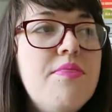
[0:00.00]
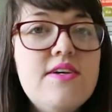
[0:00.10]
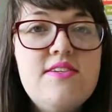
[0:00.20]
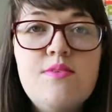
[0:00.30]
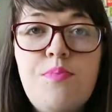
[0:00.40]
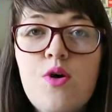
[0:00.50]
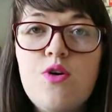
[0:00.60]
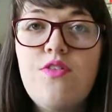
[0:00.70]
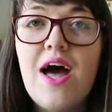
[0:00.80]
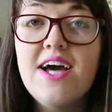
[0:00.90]
This is a
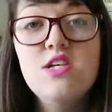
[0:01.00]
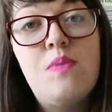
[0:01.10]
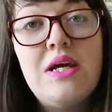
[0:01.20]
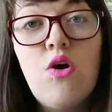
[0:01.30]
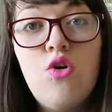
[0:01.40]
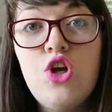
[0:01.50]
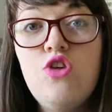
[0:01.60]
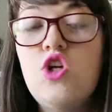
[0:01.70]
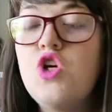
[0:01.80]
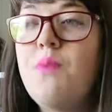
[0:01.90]
book that has been on
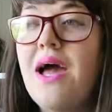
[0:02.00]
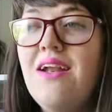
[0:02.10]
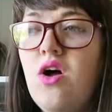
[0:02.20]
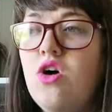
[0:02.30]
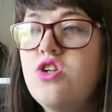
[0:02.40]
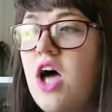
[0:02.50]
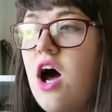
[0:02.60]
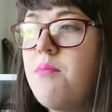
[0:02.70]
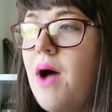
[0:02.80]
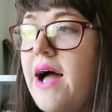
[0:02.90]
YouTube a lot,
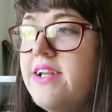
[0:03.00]
and